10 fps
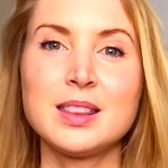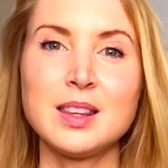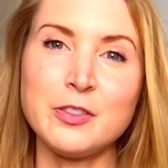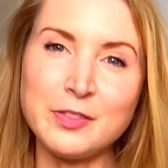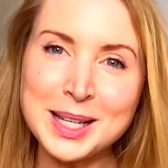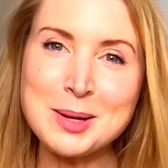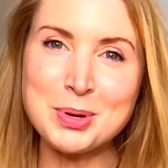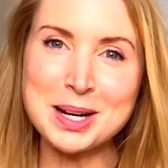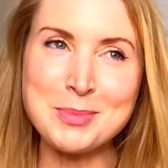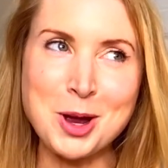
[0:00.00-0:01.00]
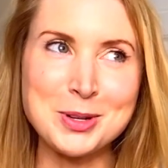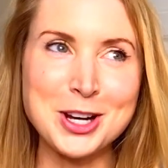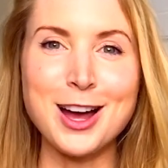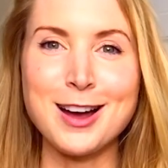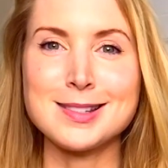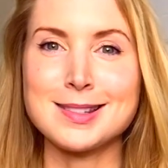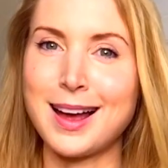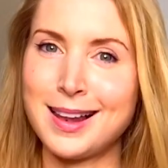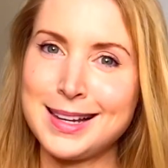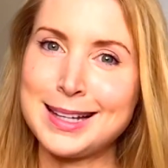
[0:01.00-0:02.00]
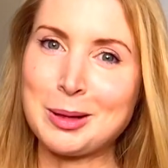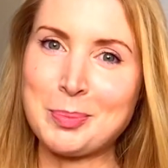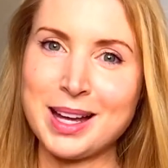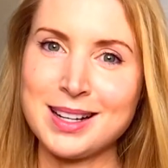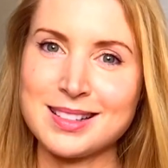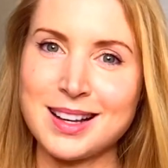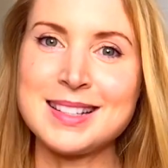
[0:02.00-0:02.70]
The finger prick moment hurts a little bit.